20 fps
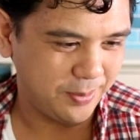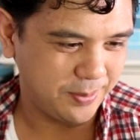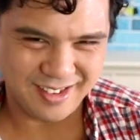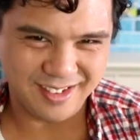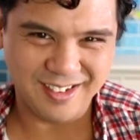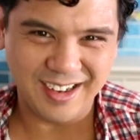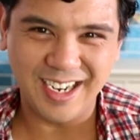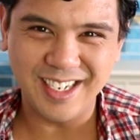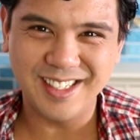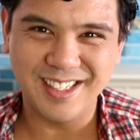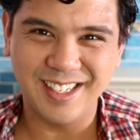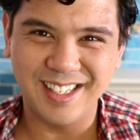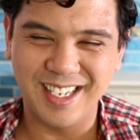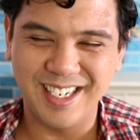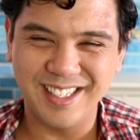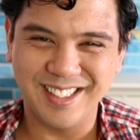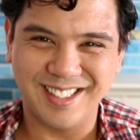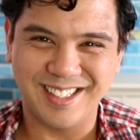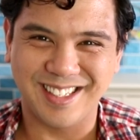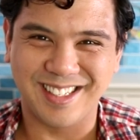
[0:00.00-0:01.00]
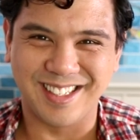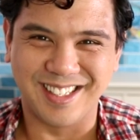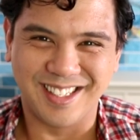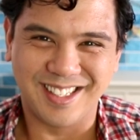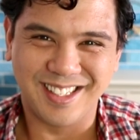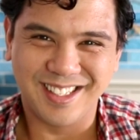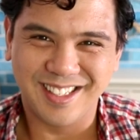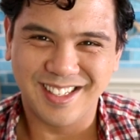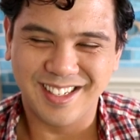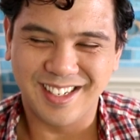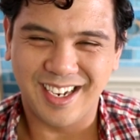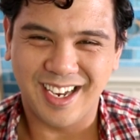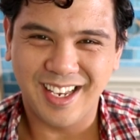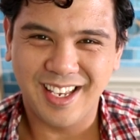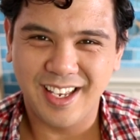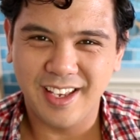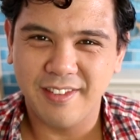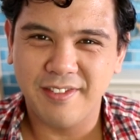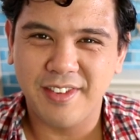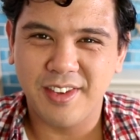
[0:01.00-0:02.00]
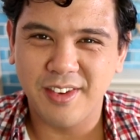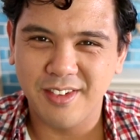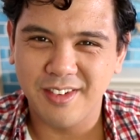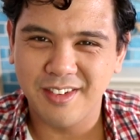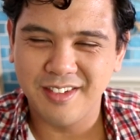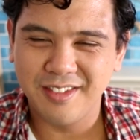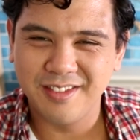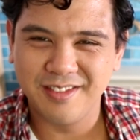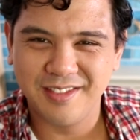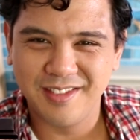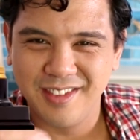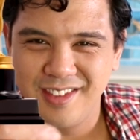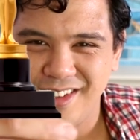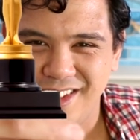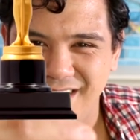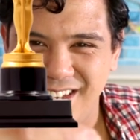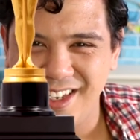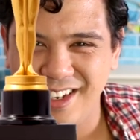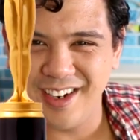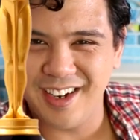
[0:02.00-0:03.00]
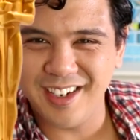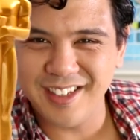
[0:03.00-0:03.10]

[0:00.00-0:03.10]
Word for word: Congratulations! I give you an